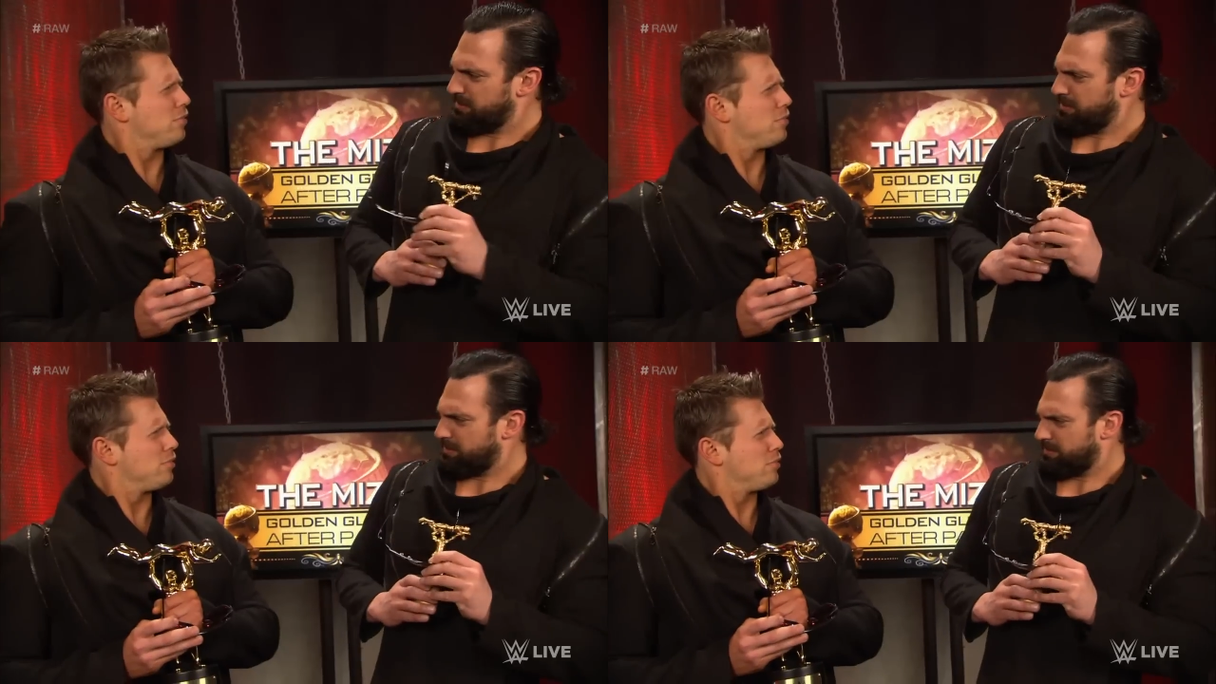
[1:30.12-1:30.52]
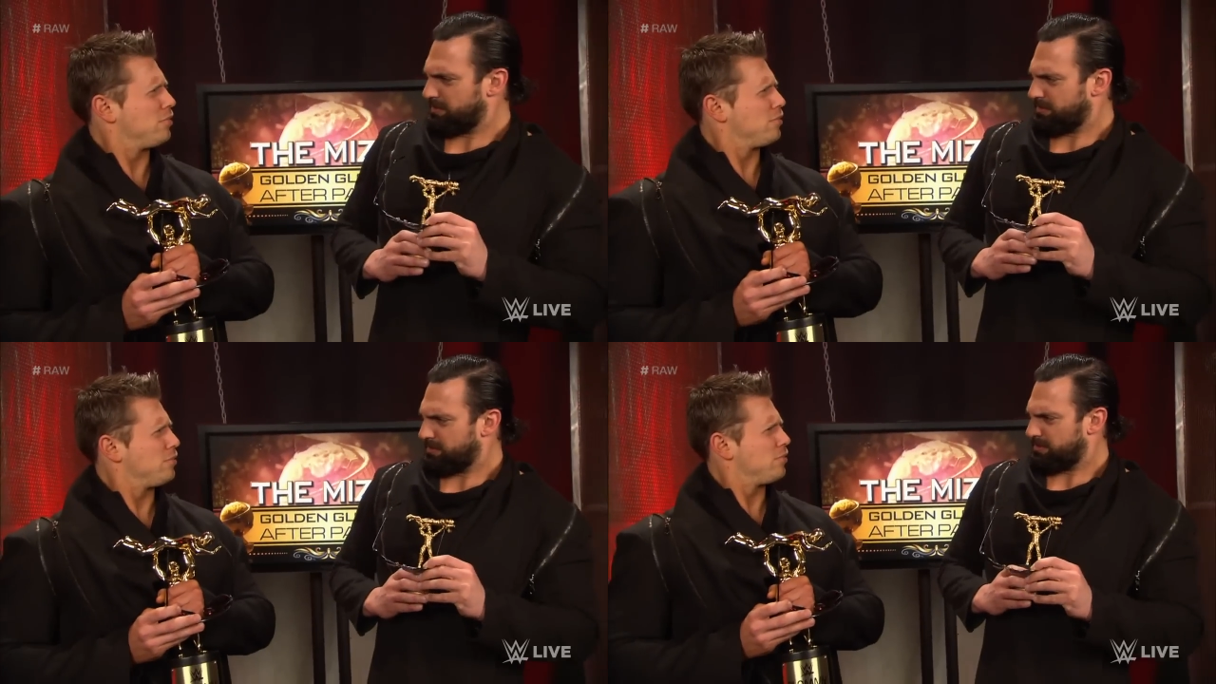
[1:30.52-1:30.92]

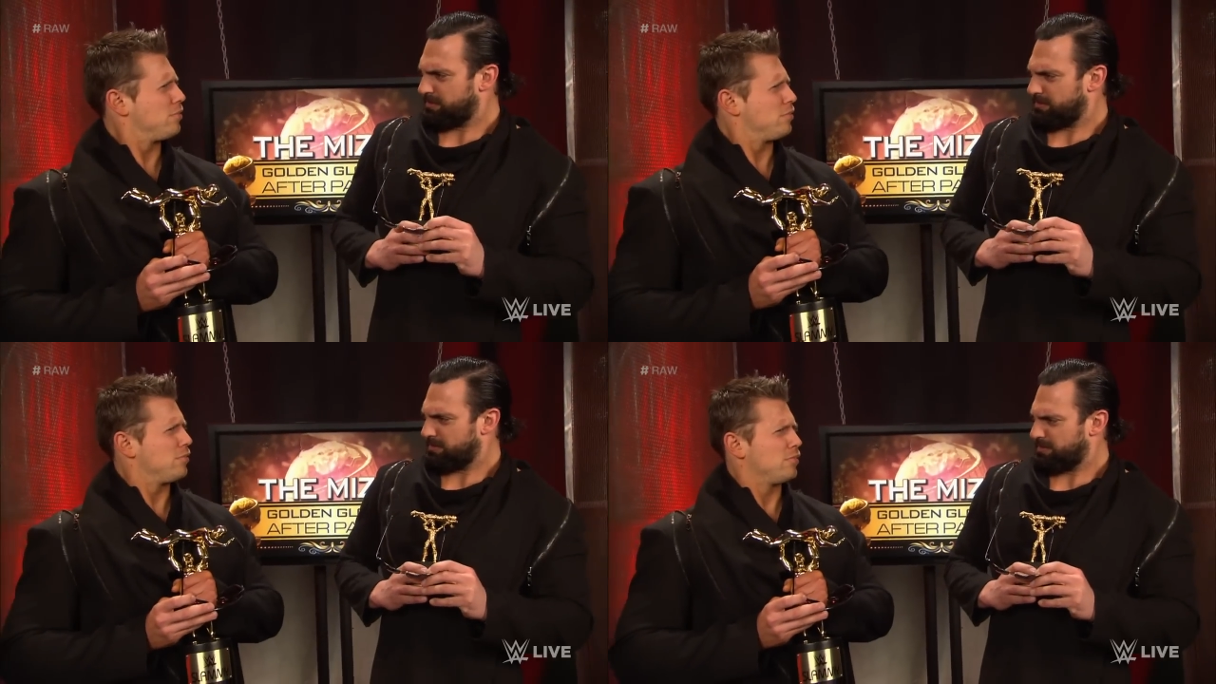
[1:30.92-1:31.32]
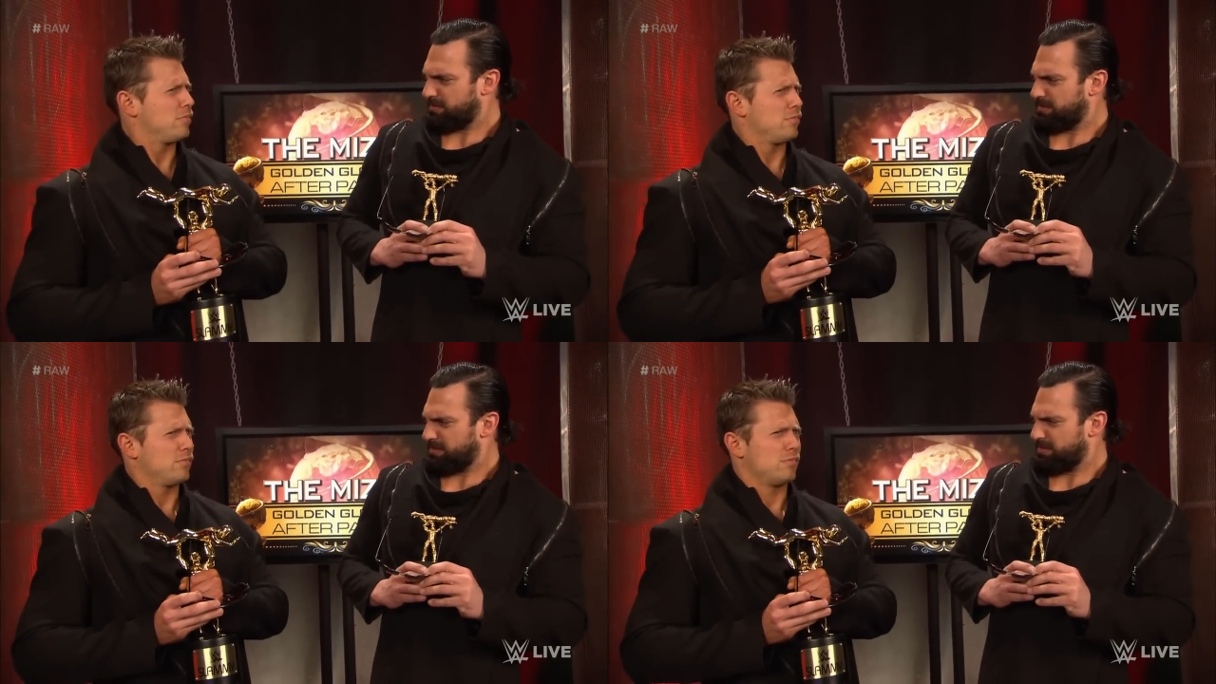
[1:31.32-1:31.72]

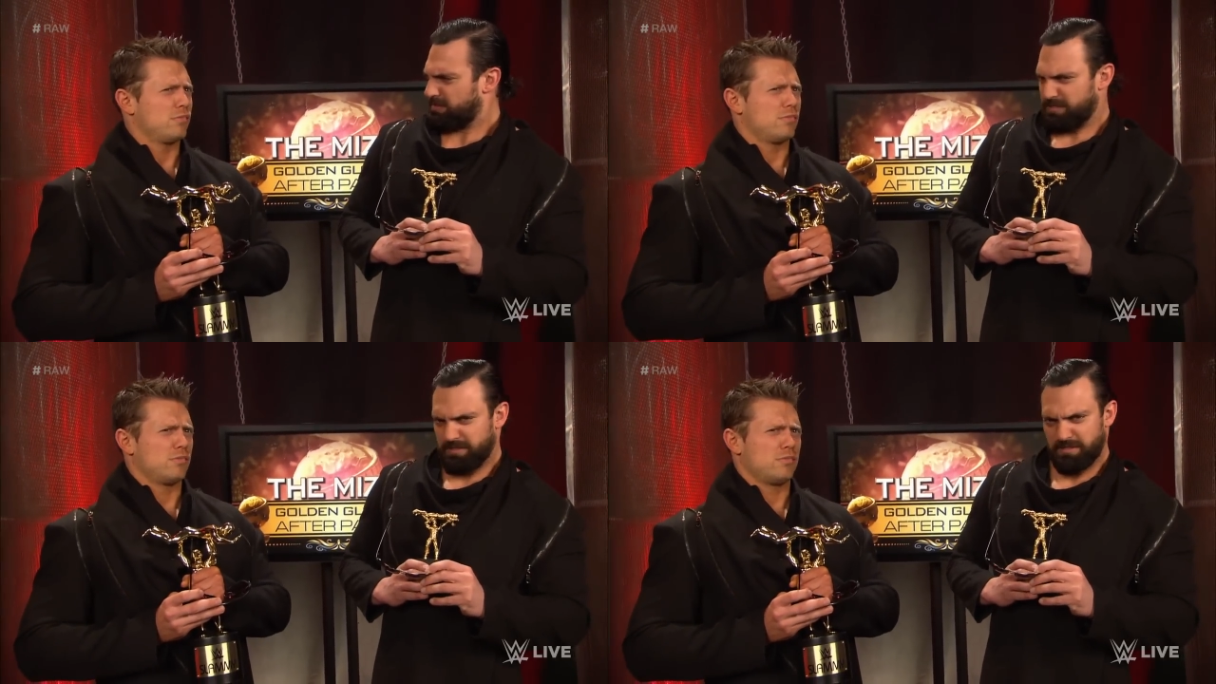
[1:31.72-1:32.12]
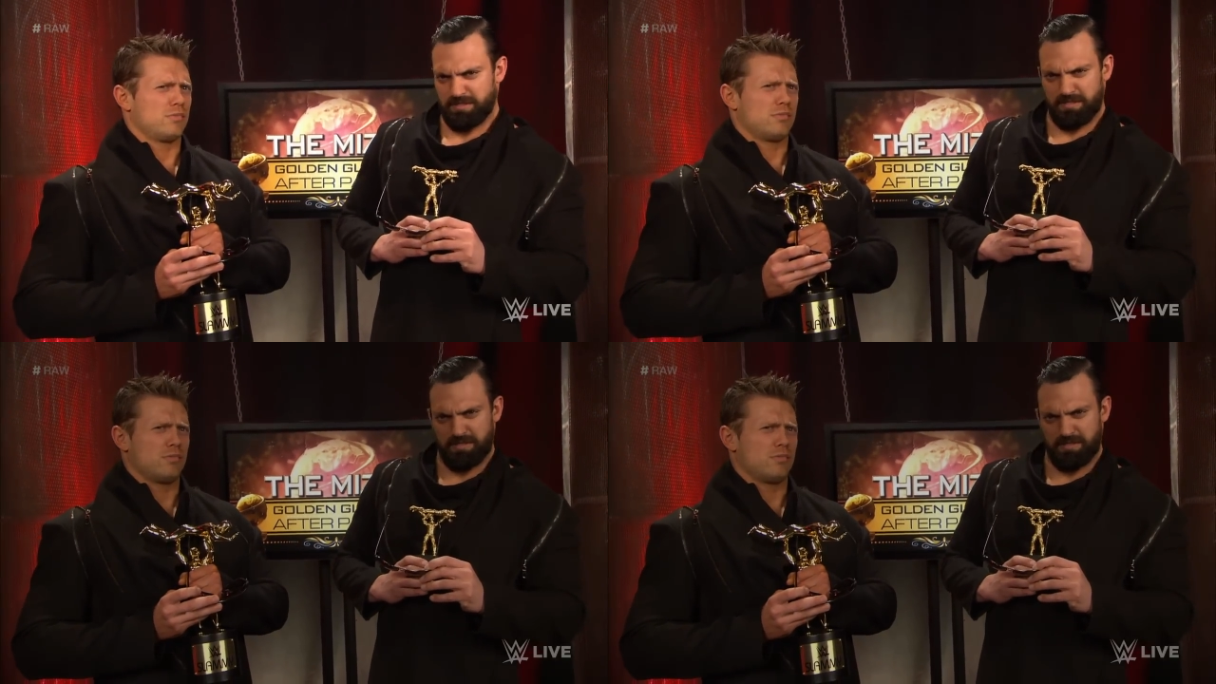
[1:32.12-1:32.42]
No one is speaking in this clip.